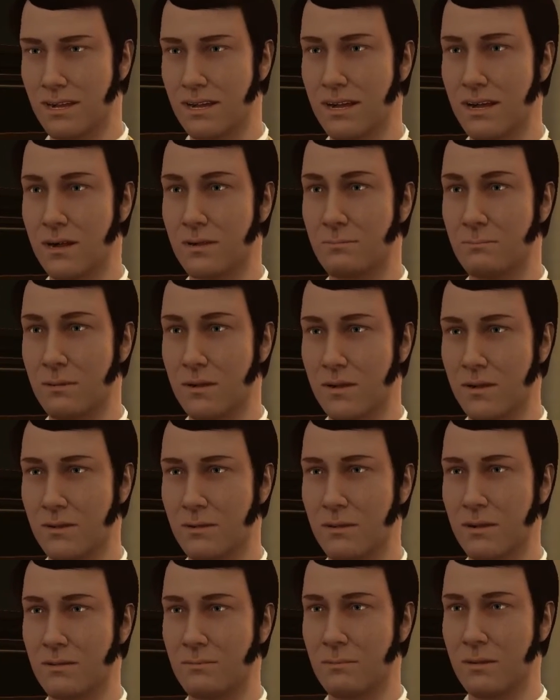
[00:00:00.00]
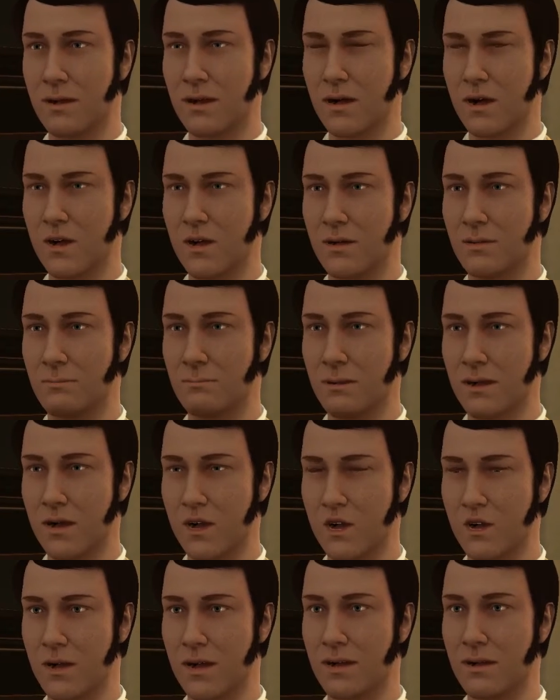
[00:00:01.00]
3 masked men jumped
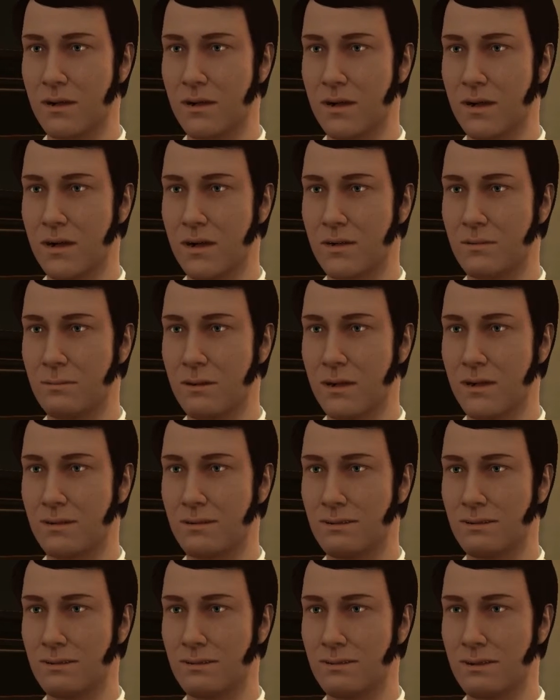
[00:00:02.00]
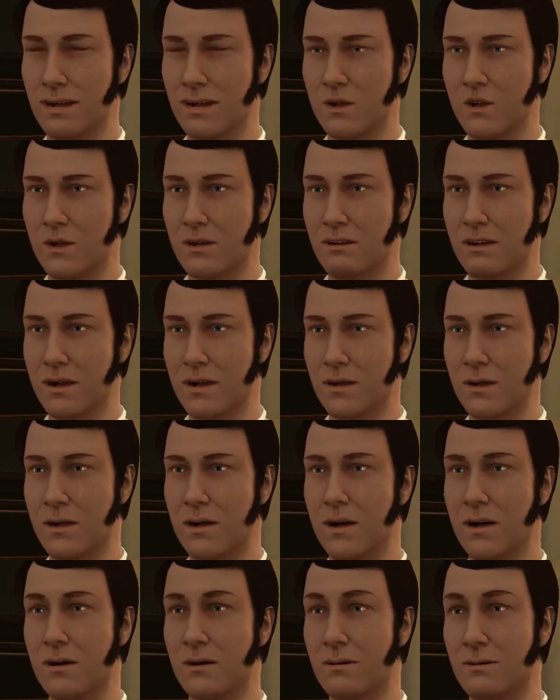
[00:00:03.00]
out and stared at me. They waved their
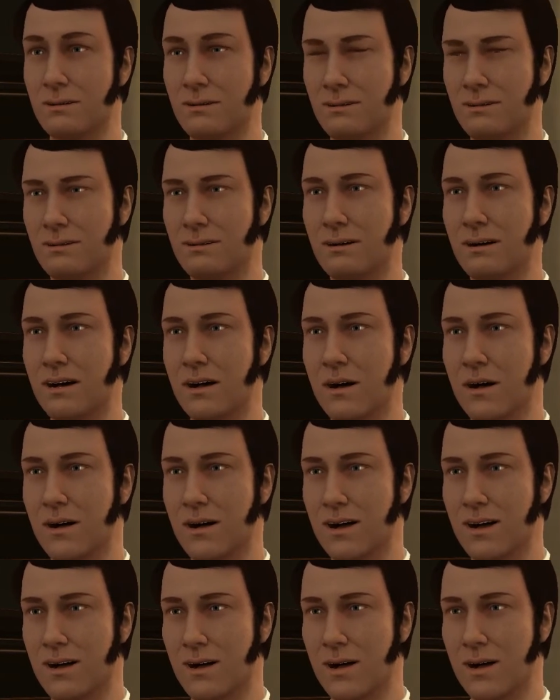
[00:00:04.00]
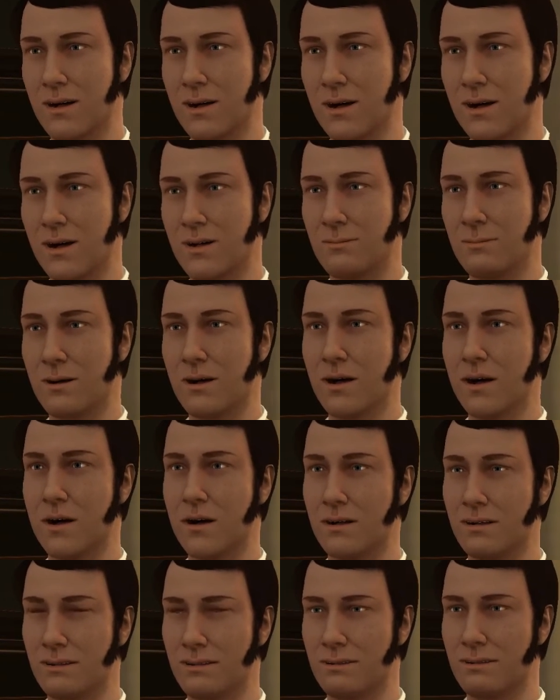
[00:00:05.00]
guns. Then they rushed into the
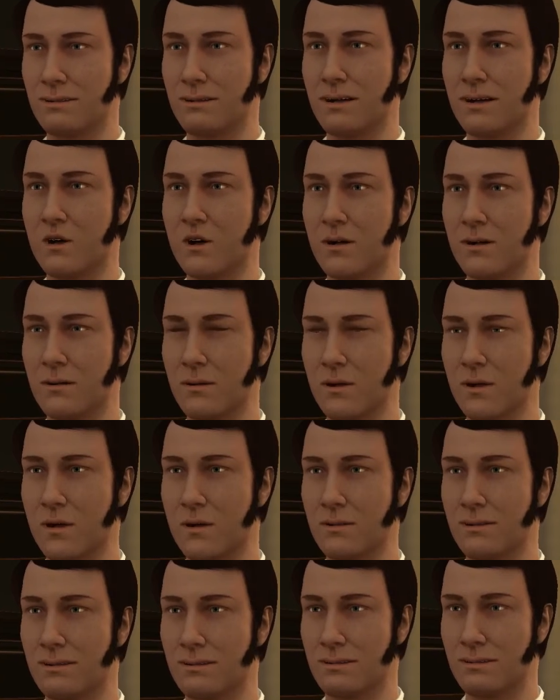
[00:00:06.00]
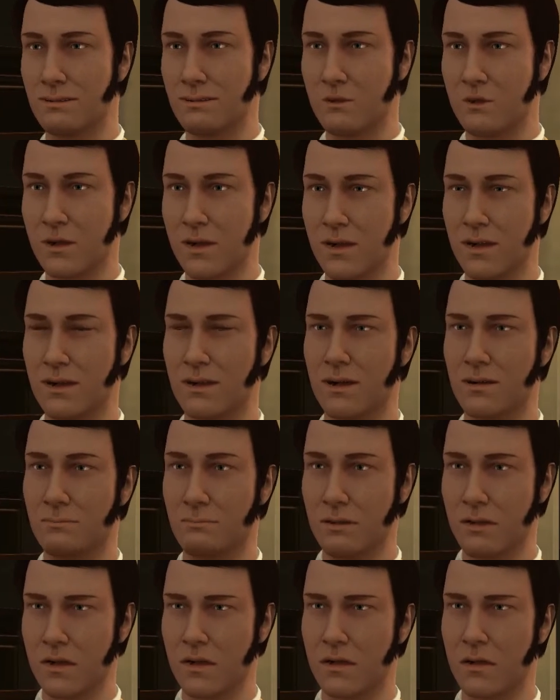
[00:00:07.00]
bank. I was hurt. When they
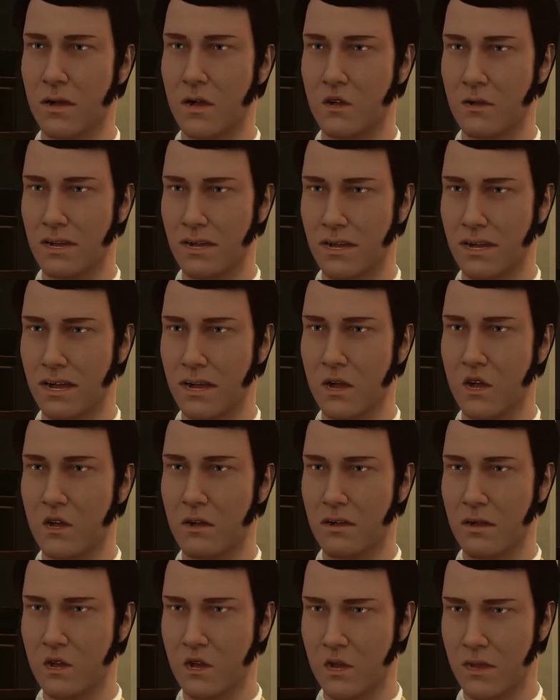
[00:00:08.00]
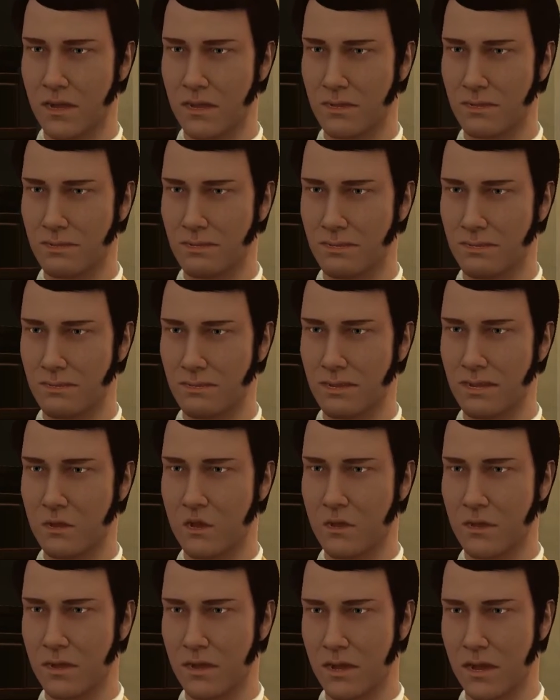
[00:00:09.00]
came rushing out, I got out of the way. I
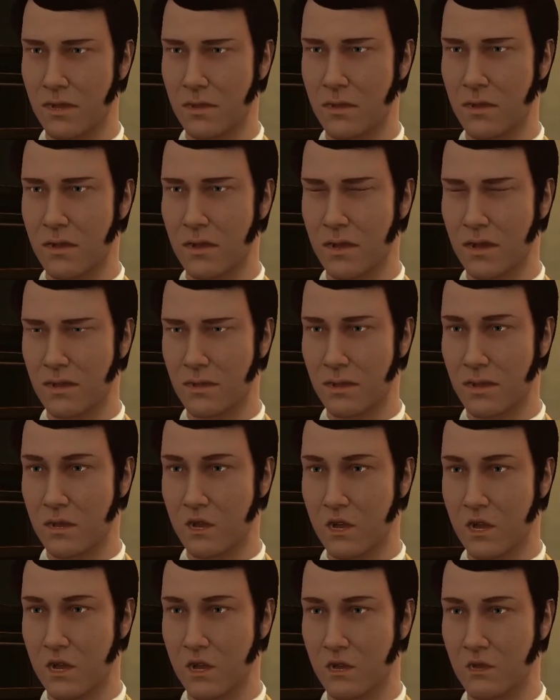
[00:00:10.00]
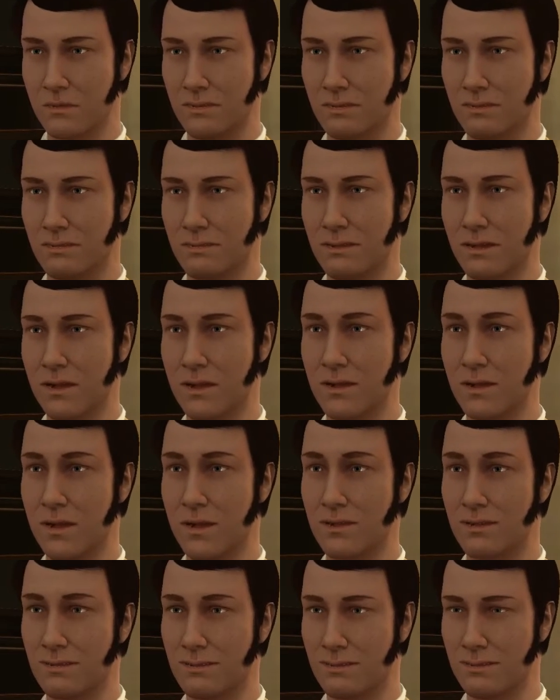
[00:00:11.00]
was leaning against the wall,
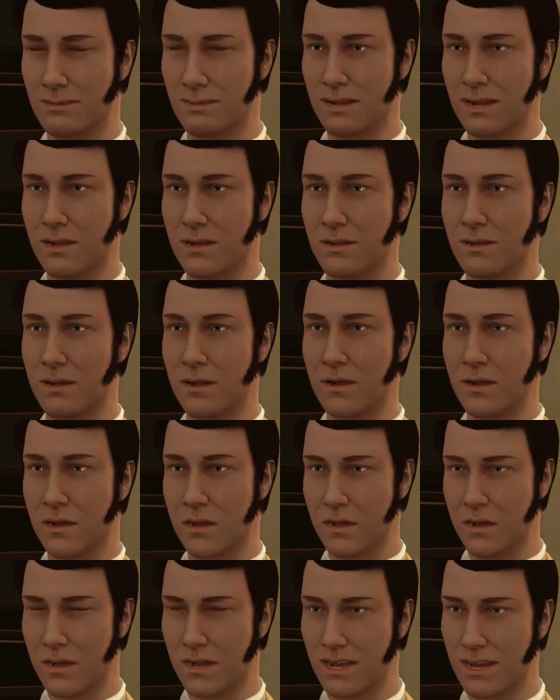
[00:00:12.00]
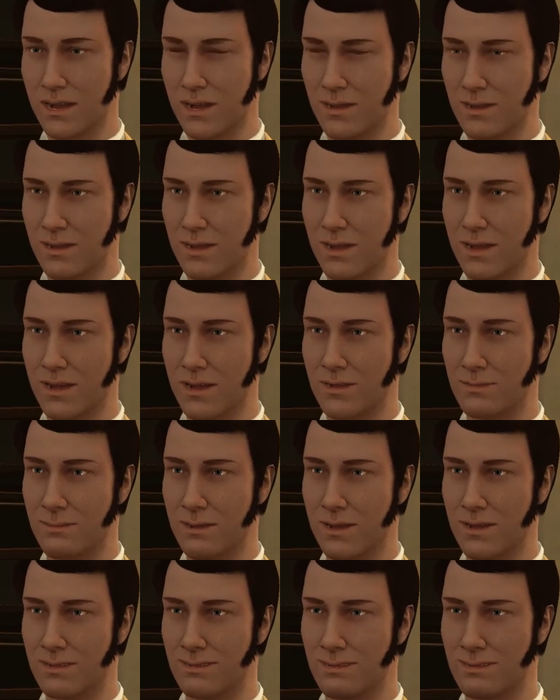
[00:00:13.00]
shaken. They sat in their car and stared at
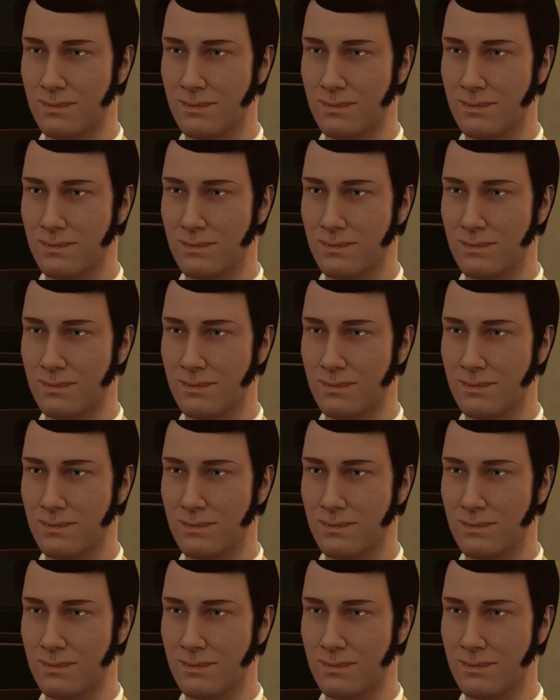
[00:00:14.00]
me.